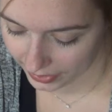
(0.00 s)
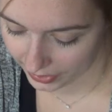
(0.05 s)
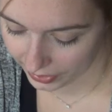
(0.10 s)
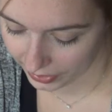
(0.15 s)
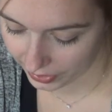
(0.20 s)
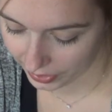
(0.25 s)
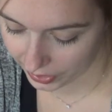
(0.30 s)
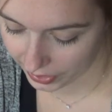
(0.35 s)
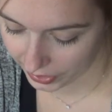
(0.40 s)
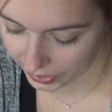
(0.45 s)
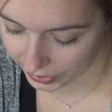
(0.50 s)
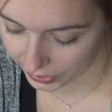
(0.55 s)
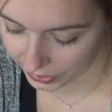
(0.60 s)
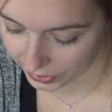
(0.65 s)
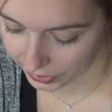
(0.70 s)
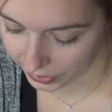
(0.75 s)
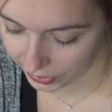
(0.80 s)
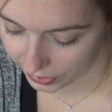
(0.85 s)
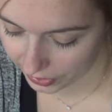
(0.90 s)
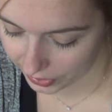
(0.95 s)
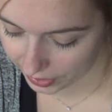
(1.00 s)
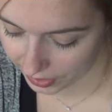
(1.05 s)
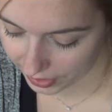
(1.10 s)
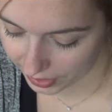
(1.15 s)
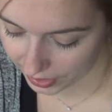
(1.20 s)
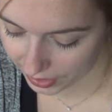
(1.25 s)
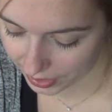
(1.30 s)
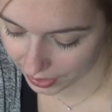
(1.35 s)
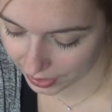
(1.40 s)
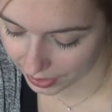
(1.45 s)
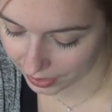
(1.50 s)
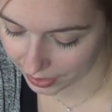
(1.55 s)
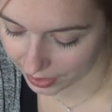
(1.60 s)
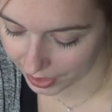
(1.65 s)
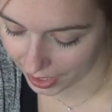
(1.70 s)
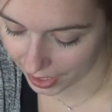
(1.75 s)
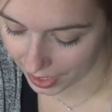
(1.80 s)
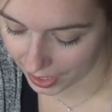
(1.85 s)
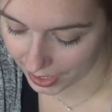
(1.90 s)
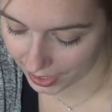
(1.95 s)
Until this
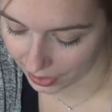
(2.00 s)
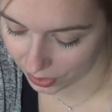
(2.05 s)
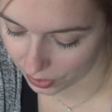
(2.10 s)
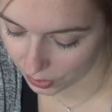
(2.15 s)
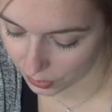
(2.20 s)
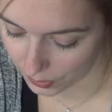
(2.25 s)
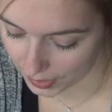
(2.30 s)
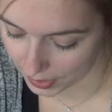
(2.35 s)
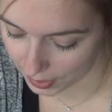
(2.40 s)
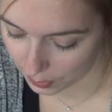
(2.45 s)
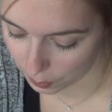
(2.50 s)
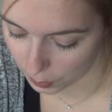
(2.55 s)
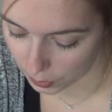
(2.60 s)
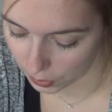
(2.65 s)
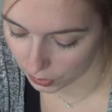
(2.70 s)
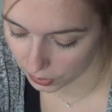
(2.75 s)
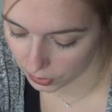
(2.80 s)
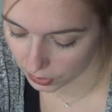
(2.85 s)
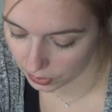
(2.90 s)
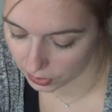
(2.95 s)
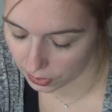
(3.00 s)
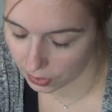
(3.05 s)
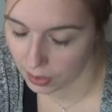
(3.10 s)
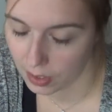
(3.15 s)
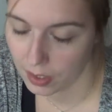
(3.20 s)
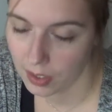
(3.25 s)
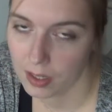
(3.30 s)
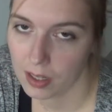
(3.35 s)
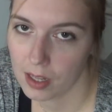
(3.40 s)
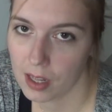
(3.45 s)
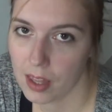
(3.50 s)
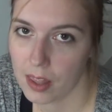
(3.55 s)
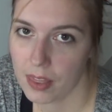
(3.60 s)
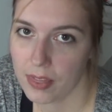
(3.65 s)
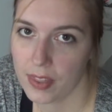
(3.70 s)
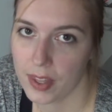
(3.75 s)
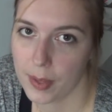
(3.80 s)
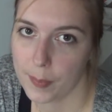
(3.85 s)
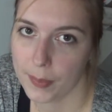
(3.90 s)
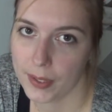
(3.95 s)
year I always bought
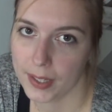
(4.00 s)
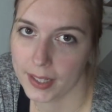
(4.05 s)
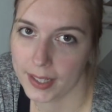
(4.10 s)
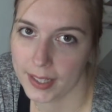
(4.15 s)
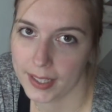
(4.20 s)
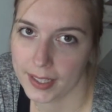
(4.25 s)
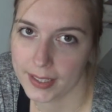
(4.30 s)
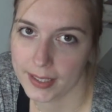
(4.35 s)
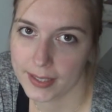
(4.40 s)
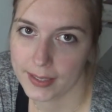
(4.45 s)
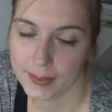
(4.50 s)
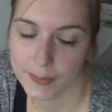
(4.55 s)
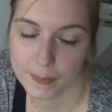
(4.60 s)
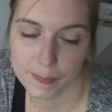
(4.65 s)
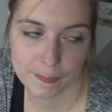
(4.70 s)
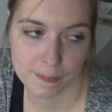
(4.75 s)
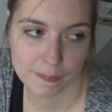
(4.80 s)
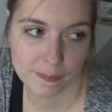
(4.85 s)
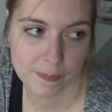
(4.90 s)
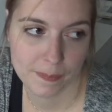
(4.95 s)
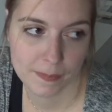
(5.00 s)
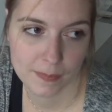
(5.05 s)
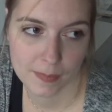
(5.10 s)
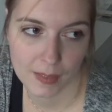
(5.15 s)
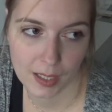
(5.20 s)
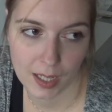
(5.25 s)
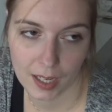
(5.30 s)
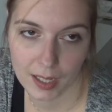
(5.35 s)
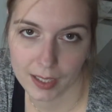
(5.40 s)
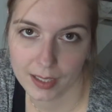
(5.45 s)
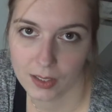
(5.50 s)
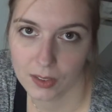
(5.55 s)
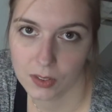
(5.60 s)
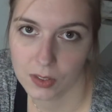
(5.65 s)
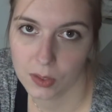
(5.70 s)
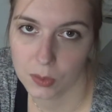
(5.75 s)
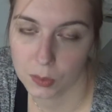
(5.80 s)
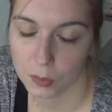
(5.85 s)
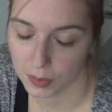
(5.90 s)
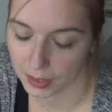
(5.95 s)
them a hat. I
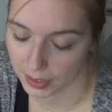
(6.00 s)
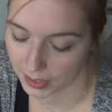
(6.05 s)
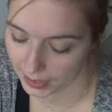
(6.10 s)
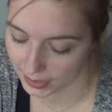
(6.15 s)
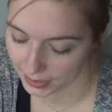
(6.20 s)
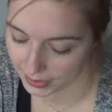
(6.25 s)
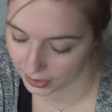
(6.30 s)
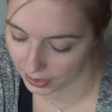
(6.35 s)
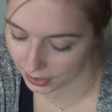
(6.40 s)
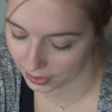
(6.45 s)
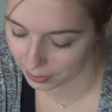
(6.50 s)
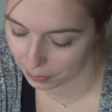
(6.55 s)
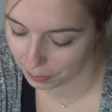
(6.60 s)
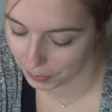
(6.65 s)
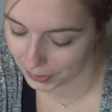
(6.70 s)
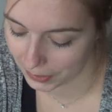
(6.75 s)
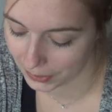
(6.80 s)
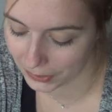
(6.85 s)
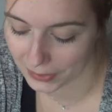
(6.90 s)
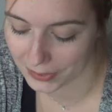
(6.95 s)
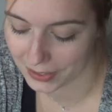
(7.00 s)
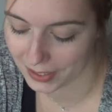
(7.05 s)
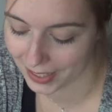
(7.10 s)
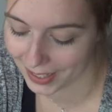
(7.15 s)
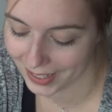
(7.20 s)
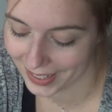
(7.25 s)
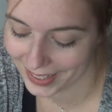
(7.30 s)
don't know why, just because